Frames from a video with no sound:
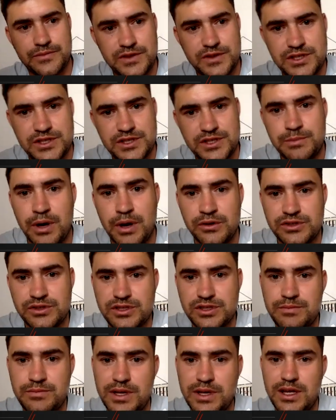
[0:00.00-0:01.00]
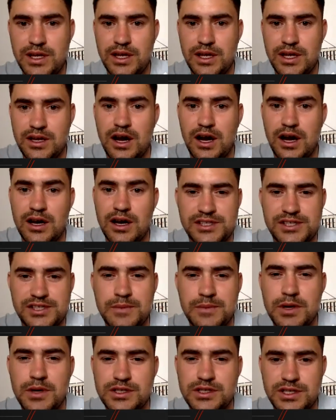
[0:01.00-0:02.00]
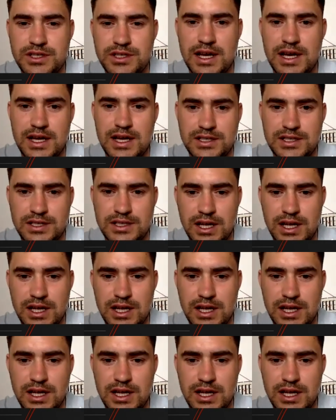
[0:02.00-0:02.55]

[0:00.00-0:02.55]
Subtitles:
supposed to be kind of similar to that.